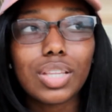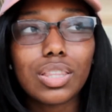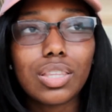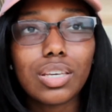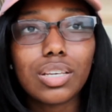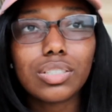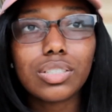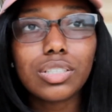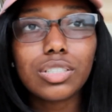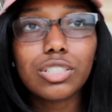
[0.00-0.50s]

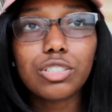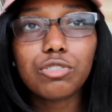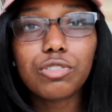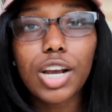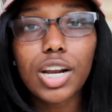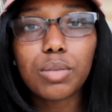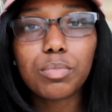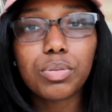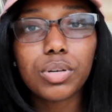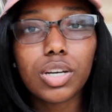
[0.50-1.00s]
The assistant
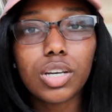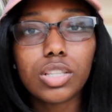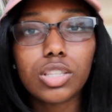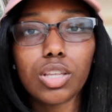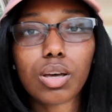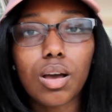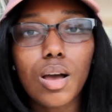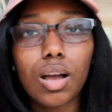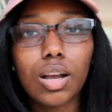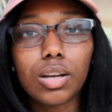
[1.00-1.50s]
tried to put
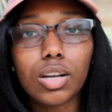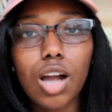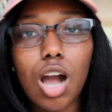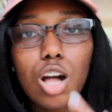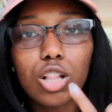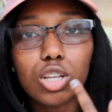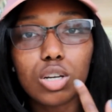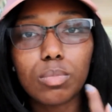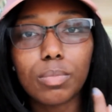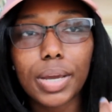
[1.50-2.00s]
the
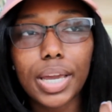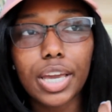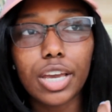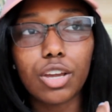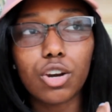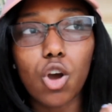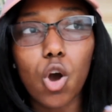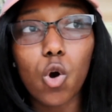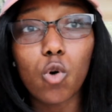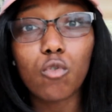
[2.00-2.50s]
color
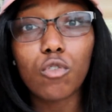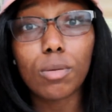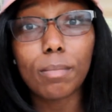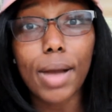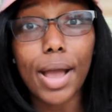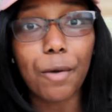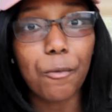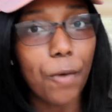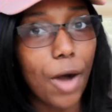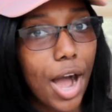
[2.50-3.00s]
band over
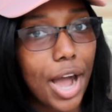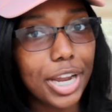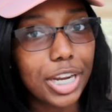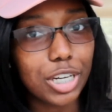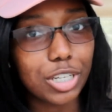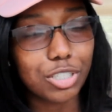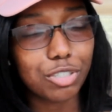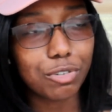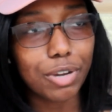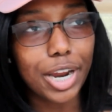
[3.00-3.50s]
my
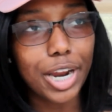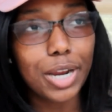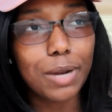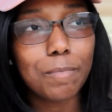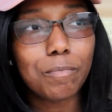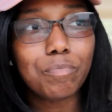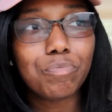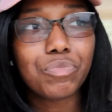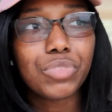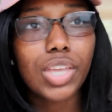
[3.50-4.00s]
wires,
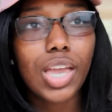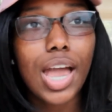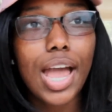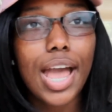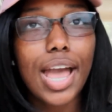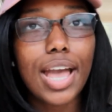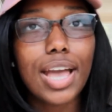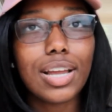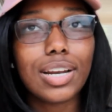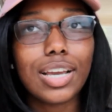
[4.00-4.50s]
right?
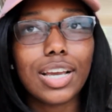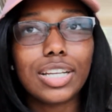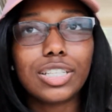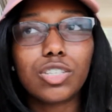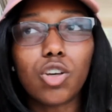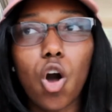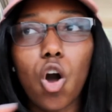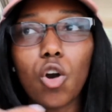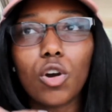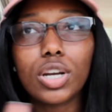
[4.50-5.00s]
And
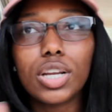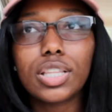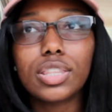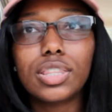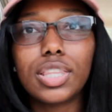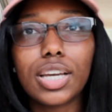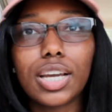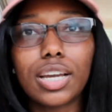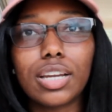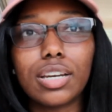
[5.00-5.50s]
it's already
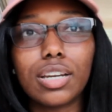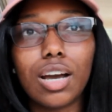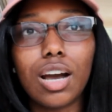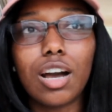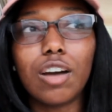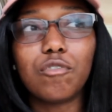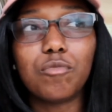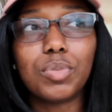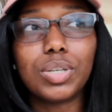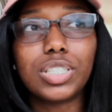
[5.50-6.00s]
thick
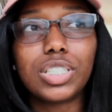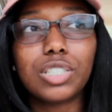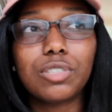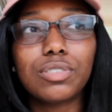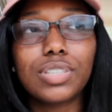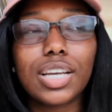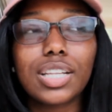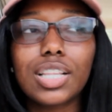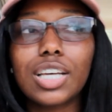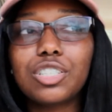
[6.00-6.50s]
enough, but she
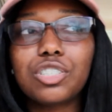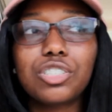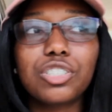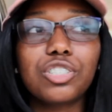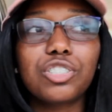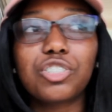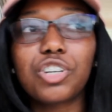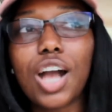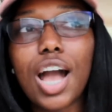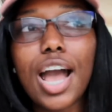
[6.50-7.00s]
was like, let's
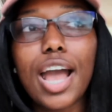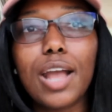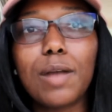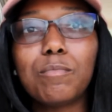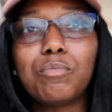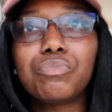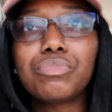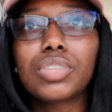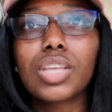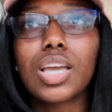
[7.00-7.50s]
just try.
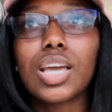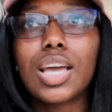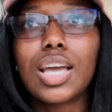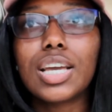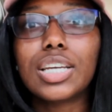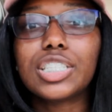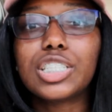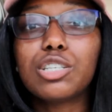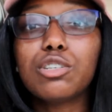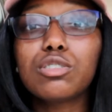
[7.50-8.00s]

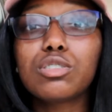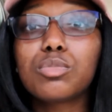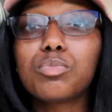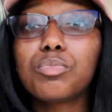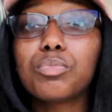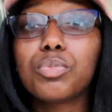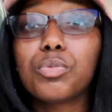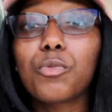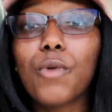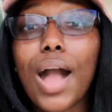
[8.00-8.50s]
She was
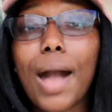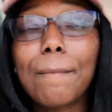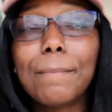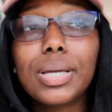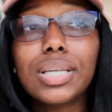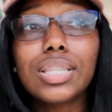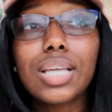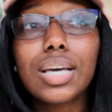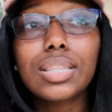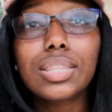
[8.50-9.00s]

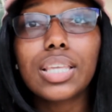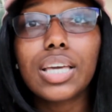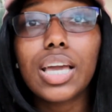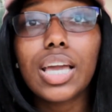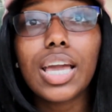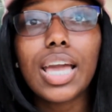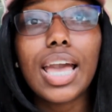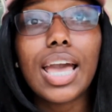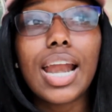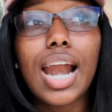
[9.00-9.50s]
wrapping that
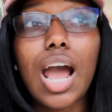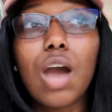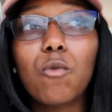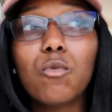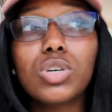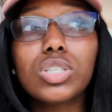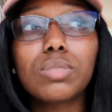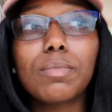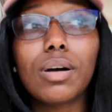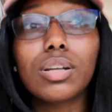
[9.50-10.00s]
thing, and I
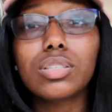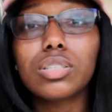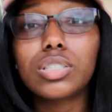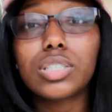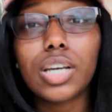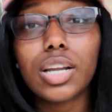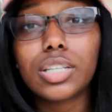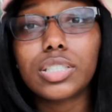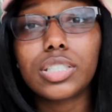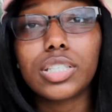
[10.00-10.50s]
was about to
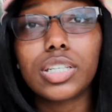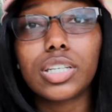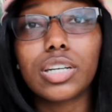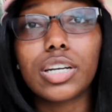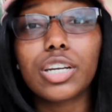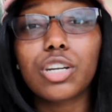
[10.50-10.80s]
shed a tear.